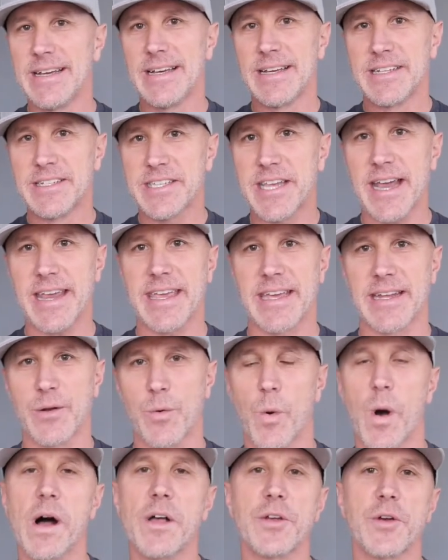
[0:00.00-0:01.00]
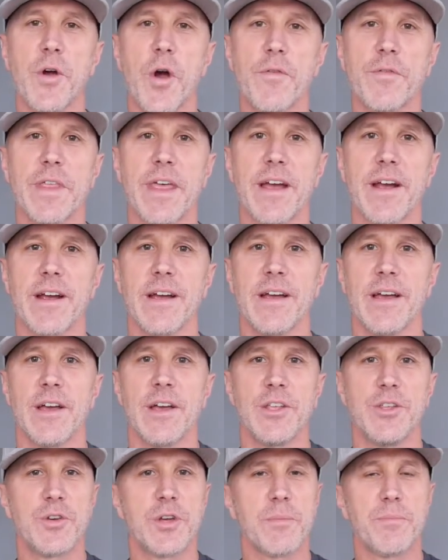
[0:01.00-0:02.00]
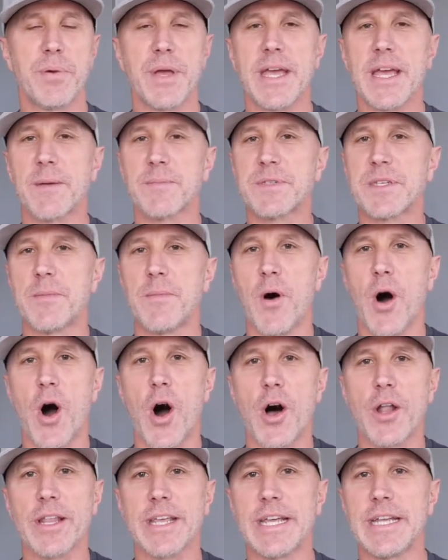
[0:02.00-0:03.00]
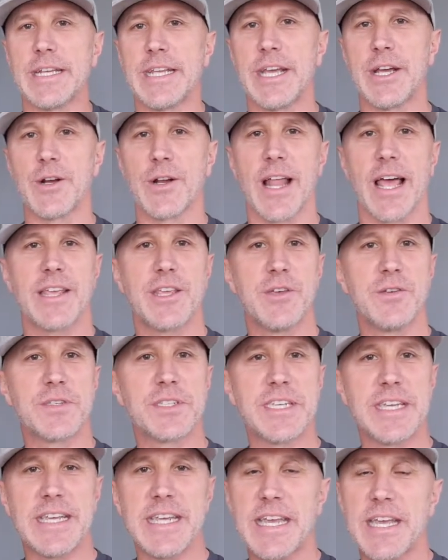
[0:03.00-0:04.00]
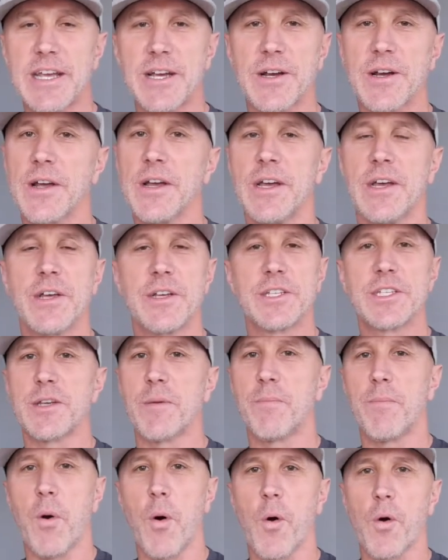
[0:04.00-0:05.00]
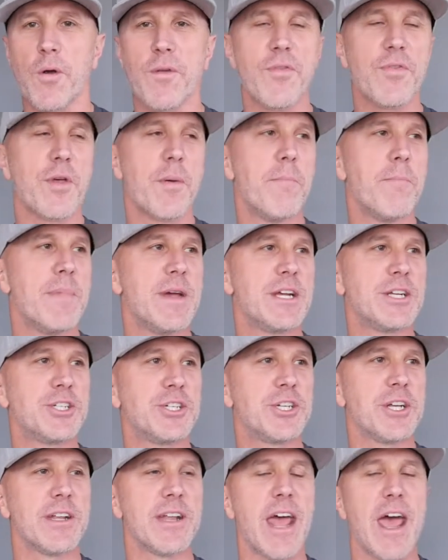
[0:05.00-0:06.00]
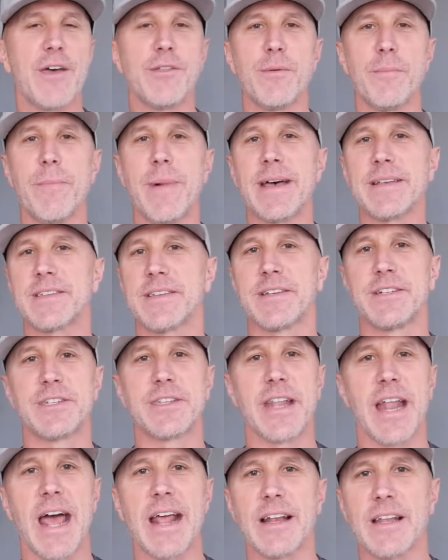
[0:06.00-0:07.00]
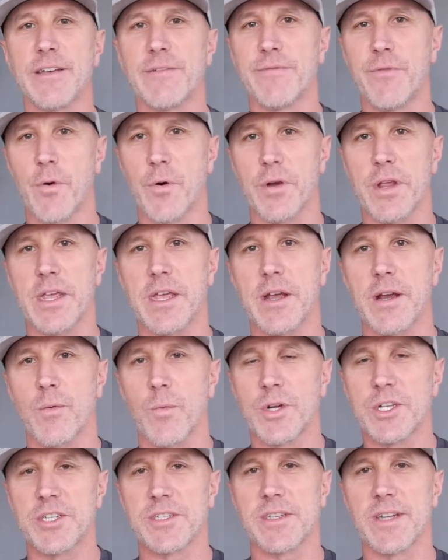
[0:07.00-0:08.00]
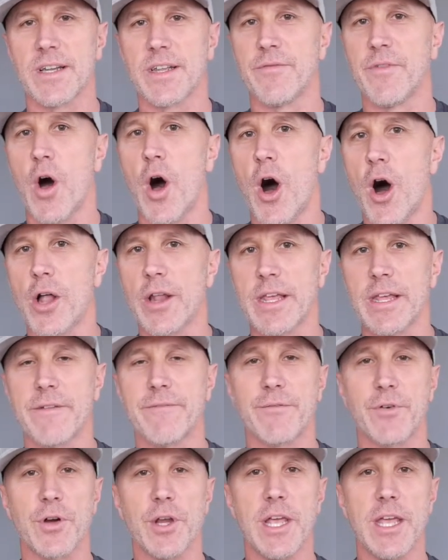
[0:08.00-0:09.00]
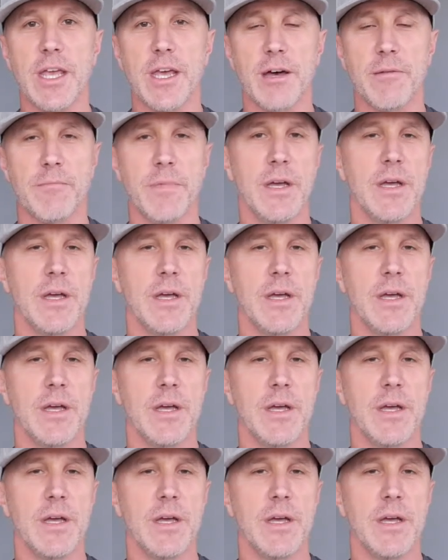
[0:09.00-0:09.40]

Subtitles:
Second, while you're over there, you can pick up some all-in gear like you see here. Support the mission and the message that I live for here, which is to live all in for Him